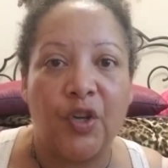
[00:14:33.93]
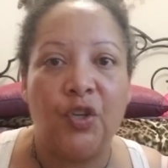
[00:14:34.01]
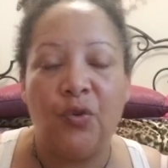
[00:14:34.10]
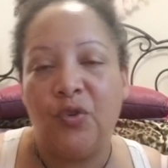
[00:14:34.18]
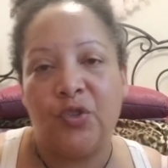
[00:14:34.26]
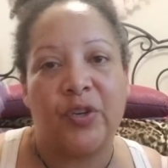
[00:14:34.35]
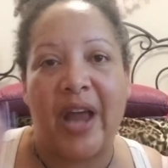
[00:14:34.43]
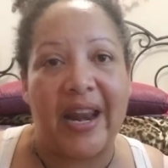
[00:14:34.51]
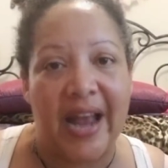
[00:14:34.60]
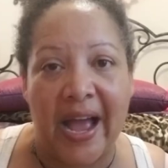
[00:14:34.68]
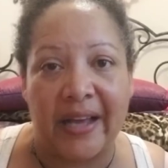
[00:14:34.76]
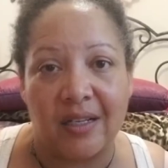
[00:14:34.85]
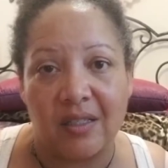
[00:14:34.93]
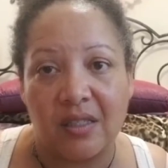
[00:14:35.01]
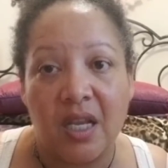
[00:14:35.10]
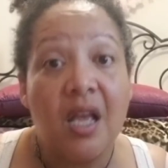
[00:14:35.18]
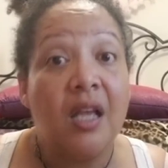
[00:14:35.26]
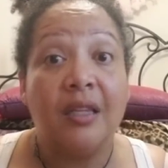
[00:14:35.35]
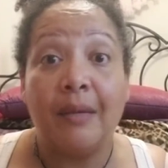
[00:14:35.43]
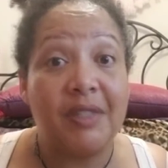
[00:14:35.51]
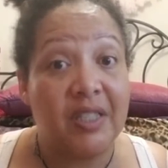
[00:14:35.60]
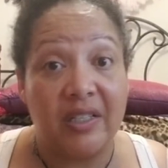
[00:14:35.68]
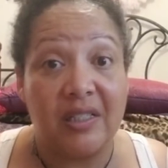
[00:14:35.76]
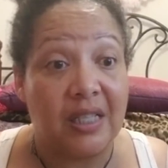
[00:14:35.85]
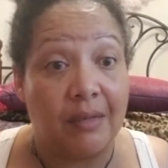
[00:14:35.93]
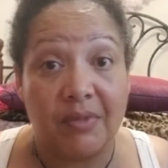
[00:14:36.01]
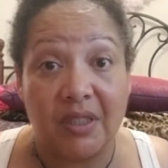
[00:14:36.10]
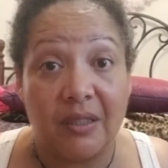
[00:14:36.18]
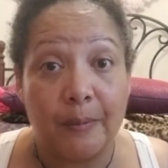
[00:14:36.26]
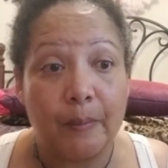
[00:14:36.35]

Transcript: you, you're not honest. Let me tell you something.